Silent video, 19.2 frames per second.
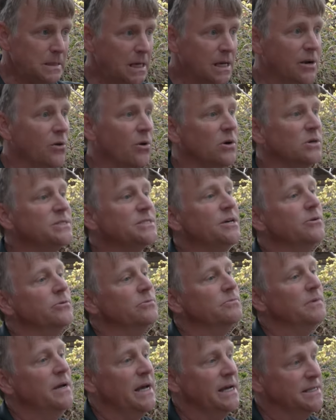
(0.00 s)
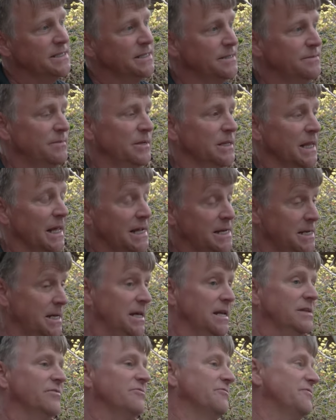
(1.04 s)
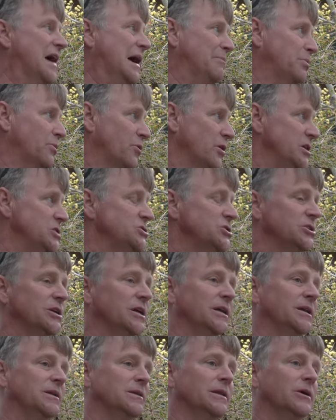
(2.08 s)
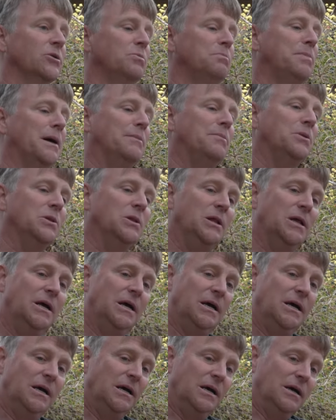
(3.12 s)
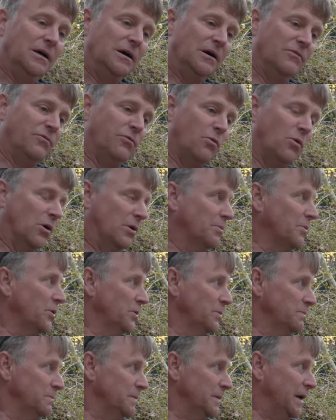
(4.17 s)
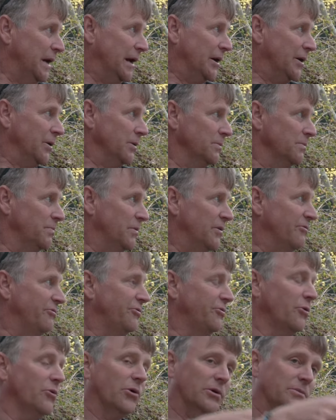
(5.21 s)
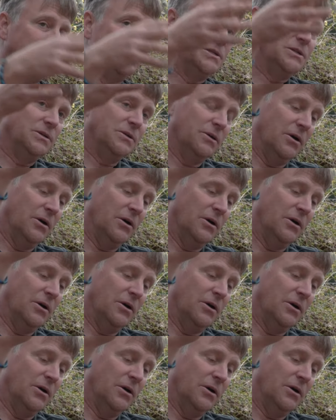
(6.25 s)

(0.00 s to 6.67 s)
And it also has a latent heat of evaporation and a little bubble of warmer air that forms